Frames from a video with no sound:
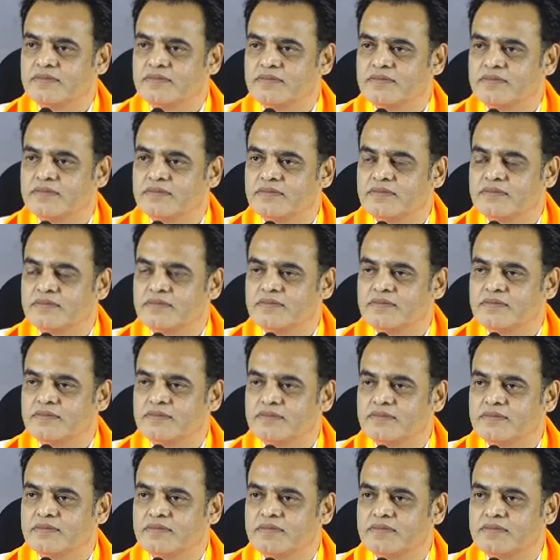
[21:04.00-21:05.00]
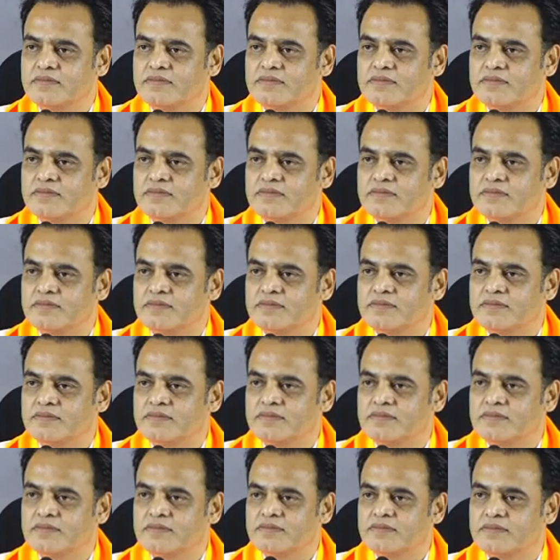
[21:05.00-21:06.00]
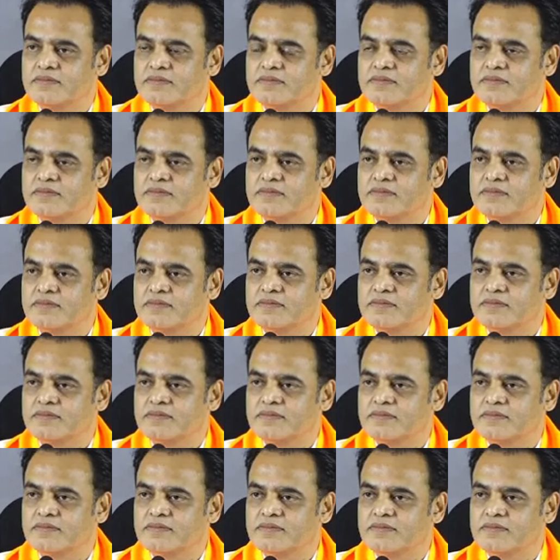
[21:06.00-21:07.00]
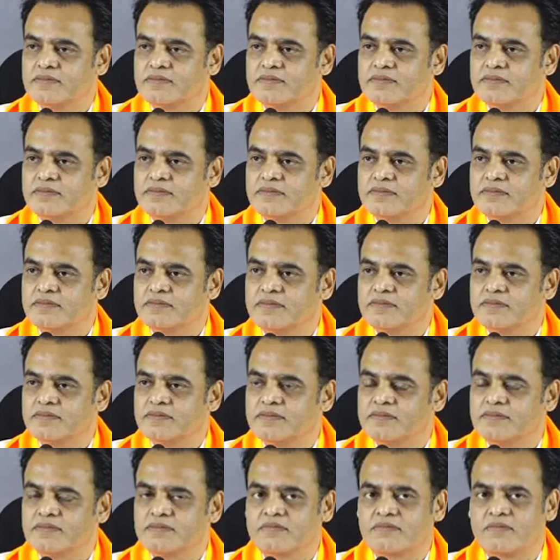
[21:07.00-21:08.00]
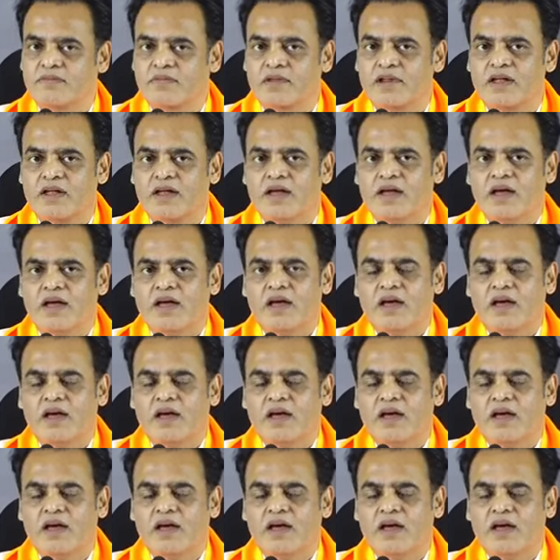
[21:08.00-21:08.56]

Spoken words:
Nobody speaks.